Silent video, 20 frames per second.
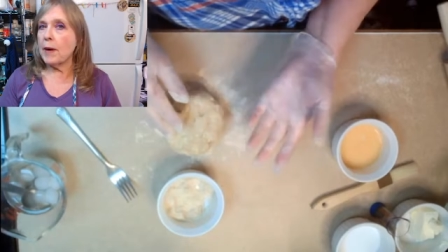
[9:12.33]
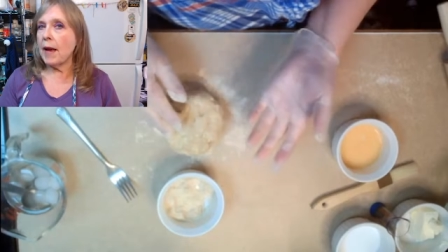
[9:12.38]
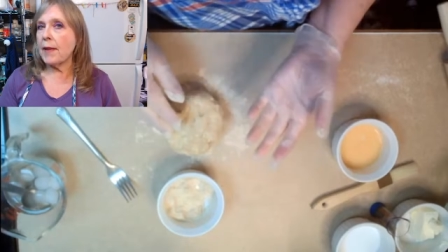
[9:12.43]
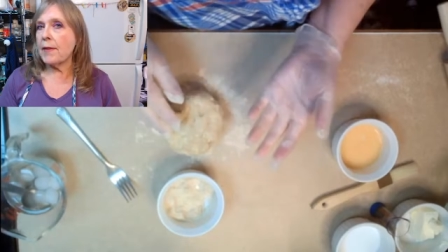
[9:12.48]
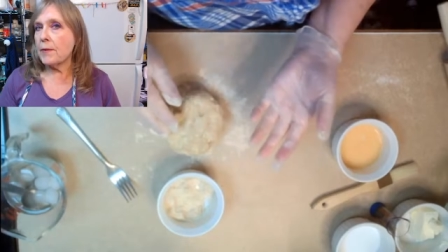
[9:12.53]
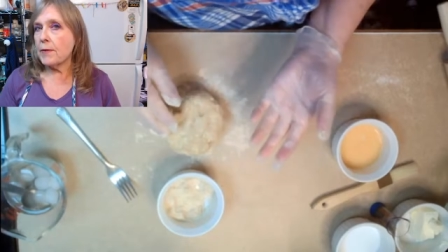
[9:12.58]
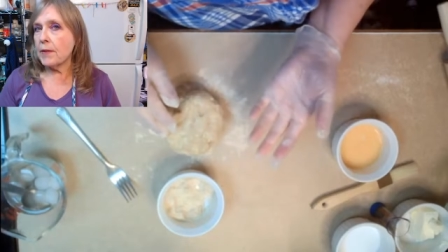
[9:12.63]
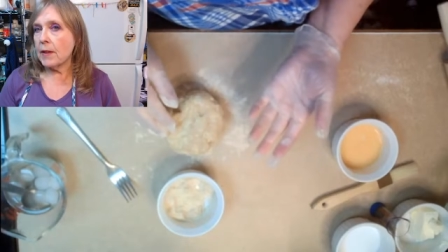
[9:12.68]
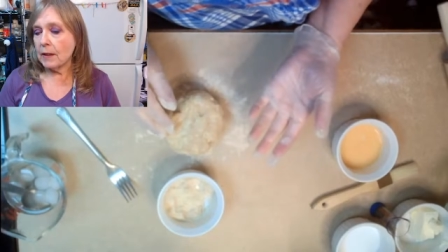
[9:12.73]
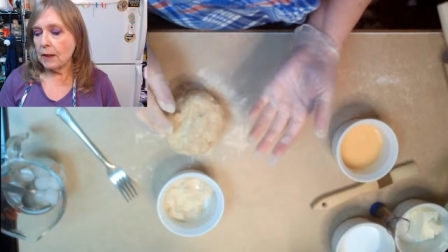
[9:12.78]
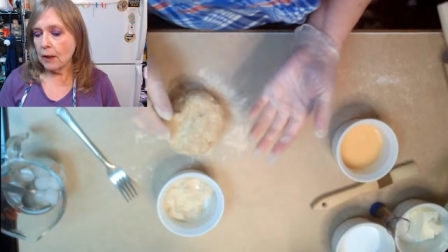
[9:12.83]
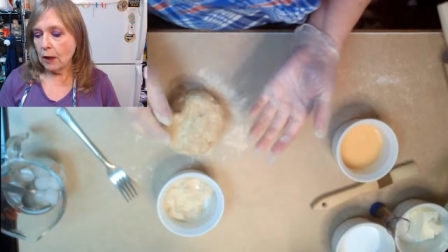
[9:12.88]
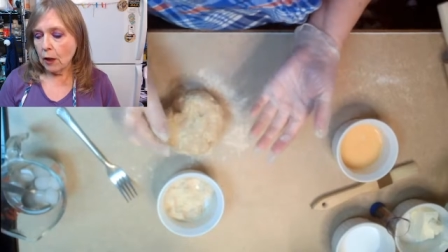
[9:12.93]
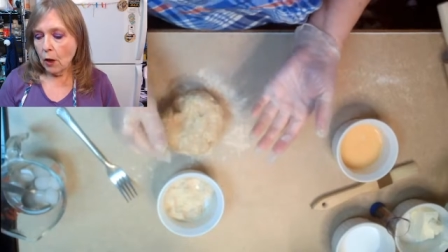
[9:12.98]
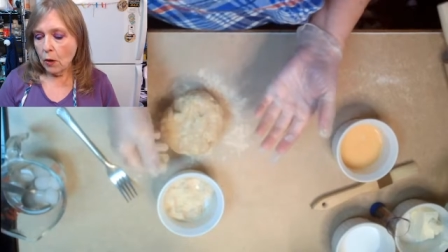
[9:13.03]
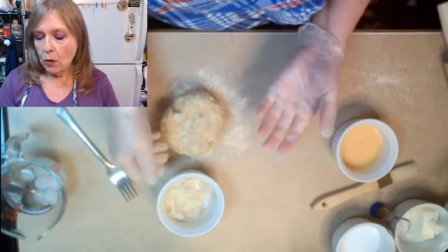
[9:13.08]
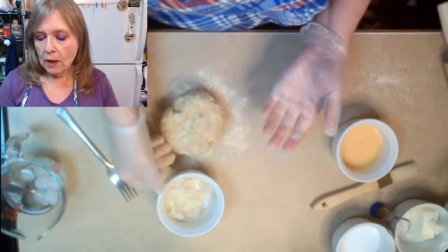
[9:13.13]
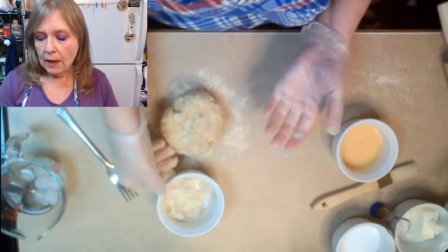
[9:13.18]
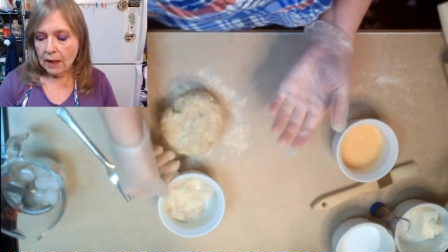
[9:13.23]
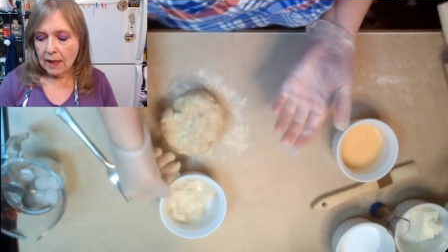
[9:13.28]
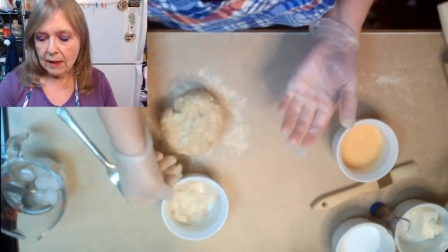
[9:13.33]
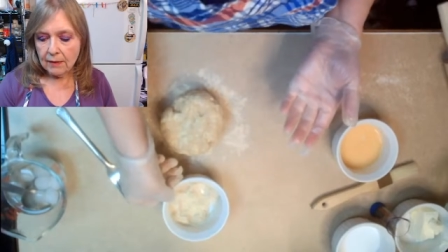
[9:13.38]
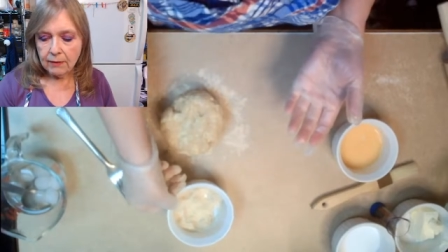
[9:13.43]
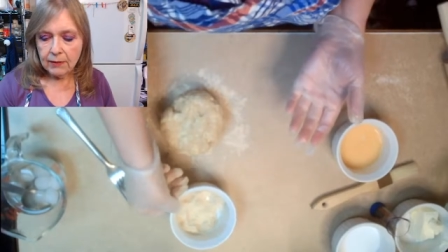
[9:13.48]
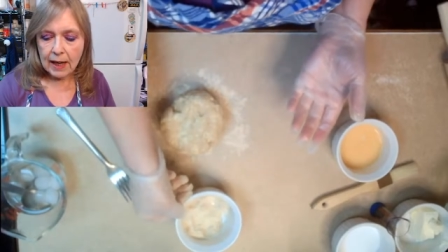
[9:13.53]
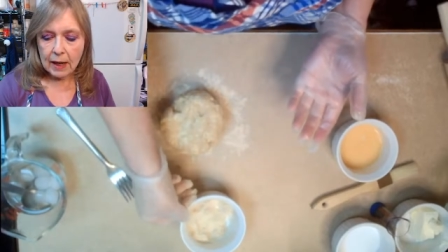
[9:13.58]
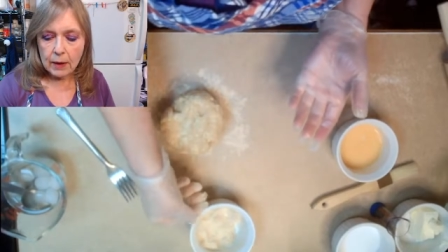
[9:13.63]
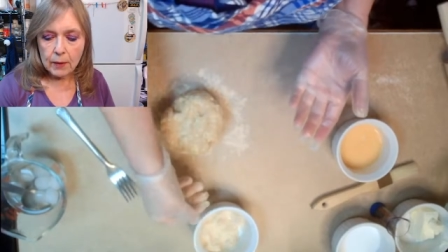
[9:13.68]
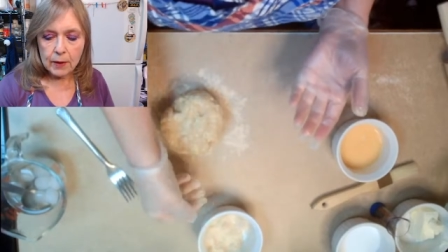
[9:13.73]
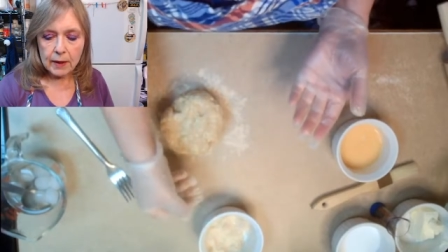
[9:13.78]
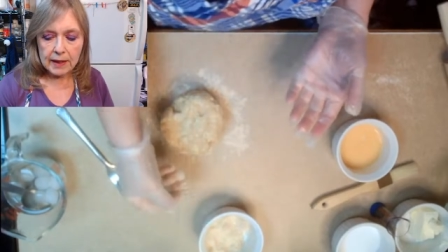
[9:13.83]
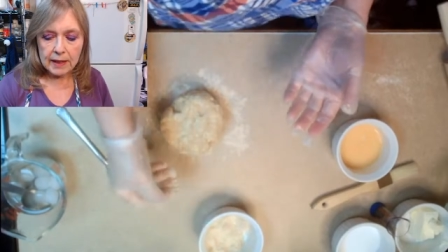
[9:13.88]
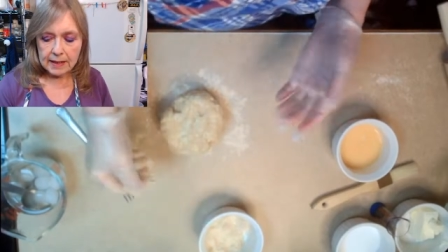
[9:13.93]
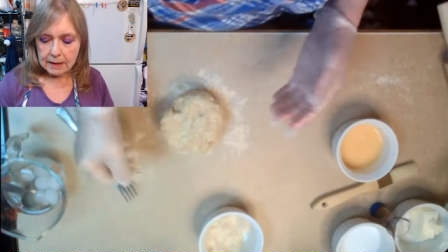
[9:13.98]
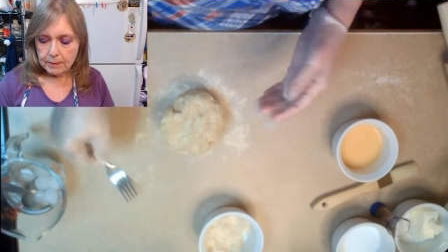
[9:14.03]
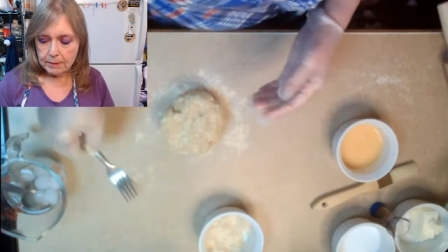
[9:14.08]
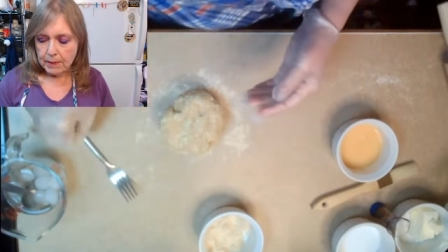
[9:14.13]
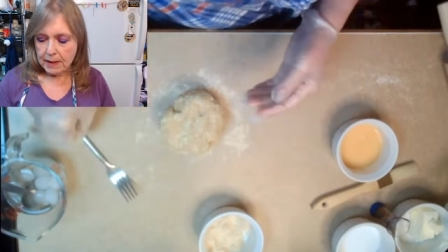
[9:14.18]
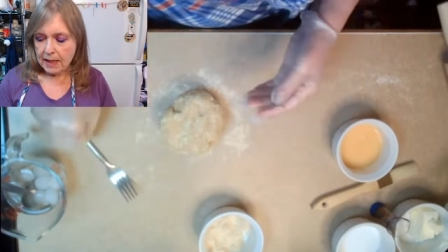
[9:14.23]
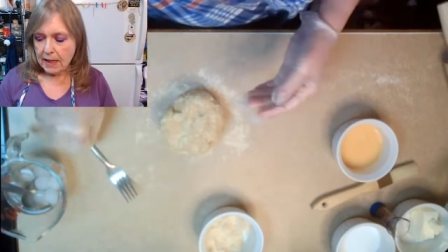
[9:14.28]
rather than the coconut flour
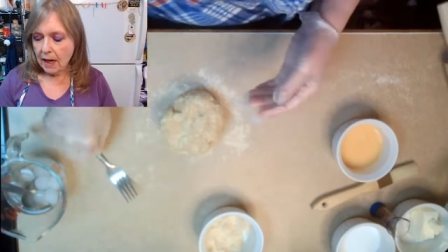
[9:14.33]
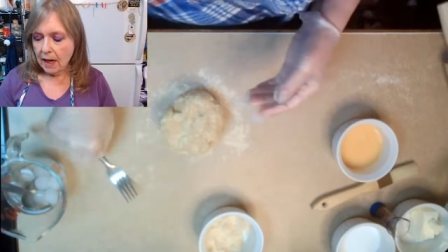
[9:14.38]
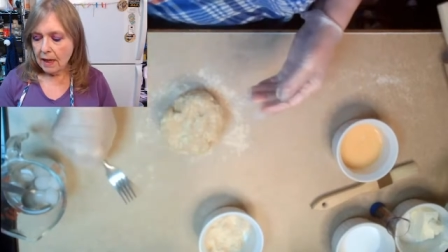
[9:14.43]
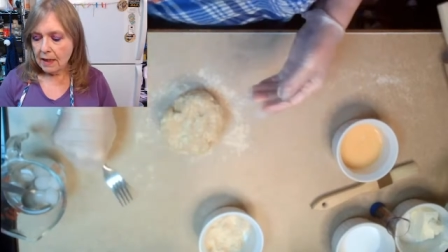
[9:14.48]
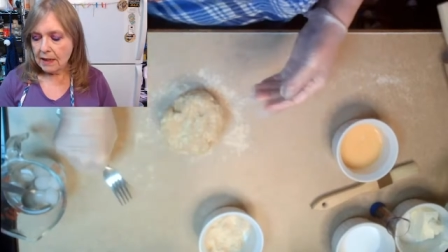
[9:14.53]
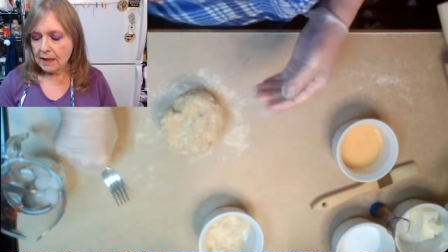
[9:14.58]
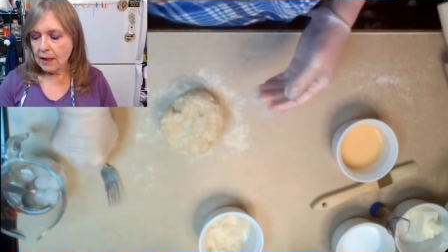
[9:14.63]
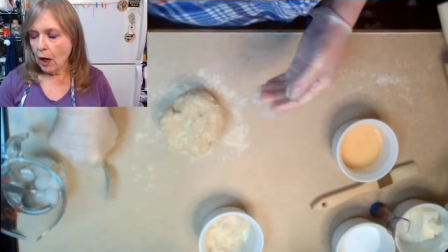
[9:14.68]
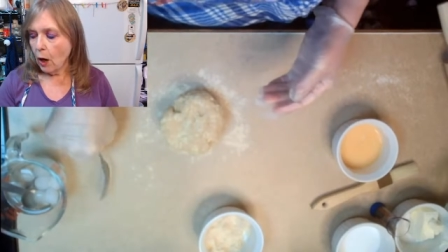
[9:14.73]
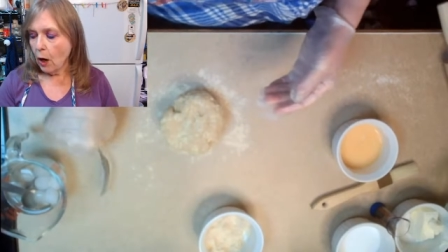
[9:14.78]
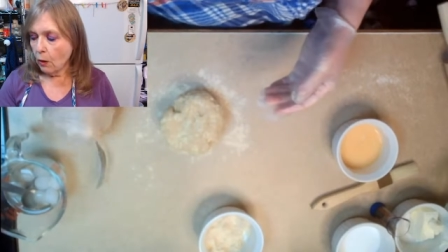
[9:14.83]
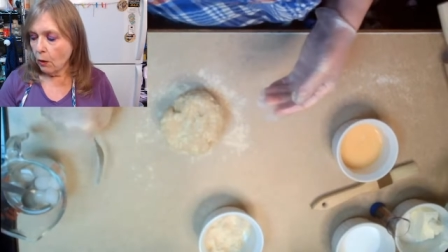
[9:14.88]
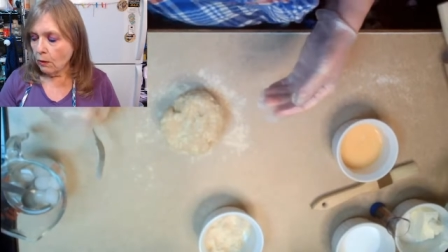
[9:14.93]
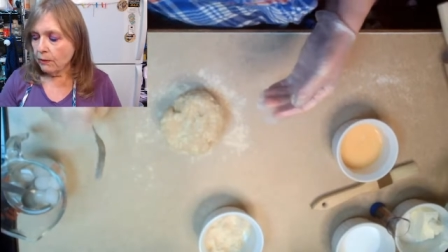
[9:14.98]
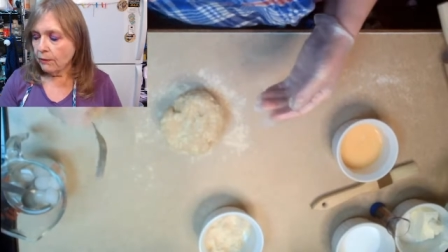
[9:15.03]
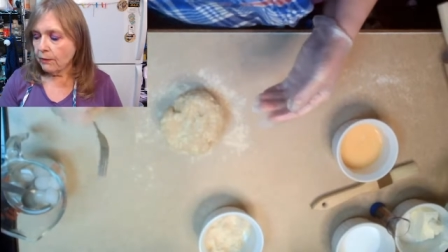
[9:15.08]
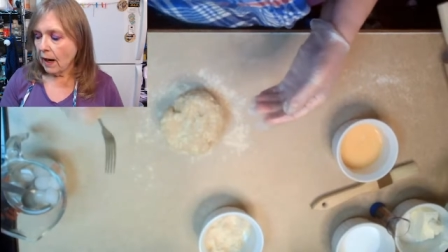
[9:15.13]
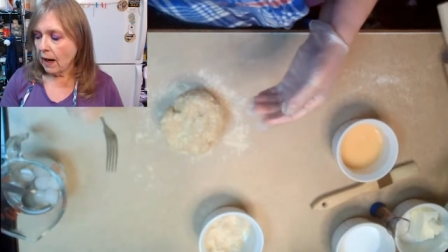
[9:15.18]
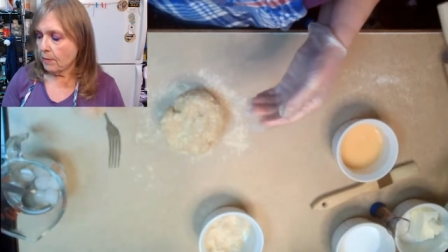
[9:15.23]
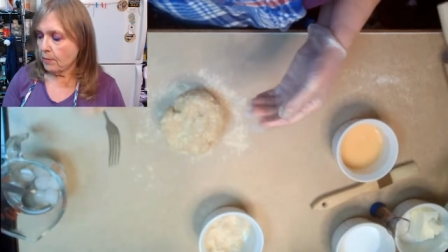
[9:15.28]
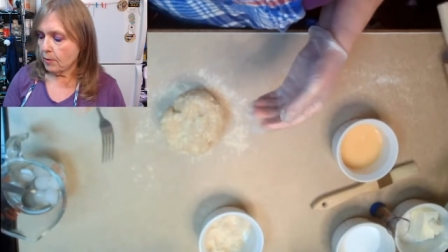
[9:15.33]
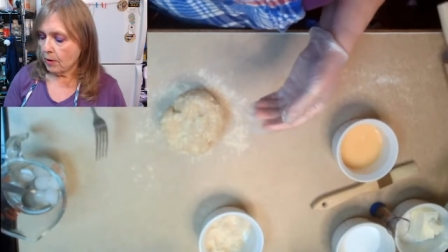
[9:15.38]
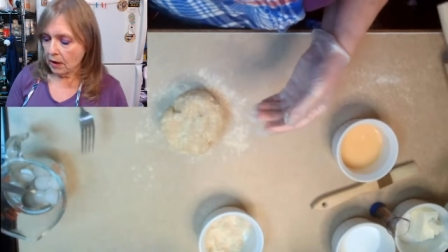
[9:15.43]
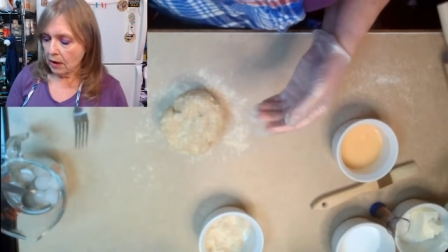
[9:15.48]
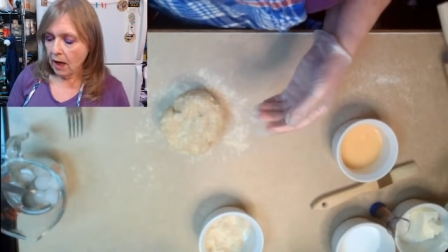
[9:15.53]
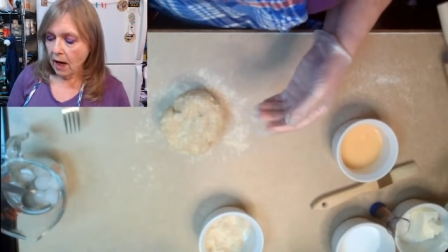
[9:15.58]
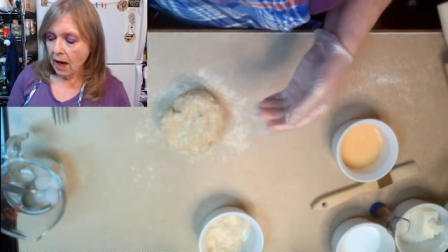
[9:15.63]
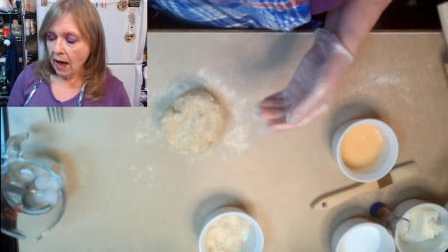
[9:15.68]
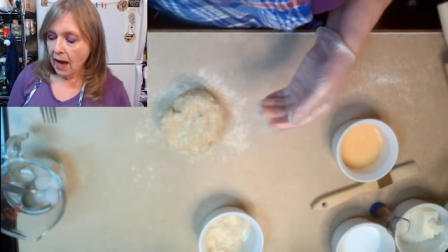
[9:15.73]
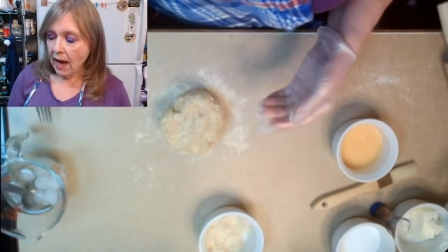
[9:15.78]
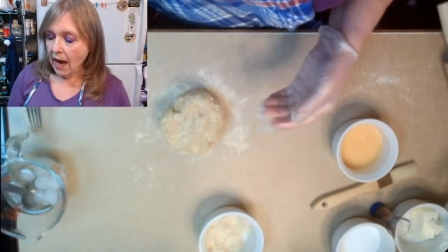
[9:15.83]
is because oat fiber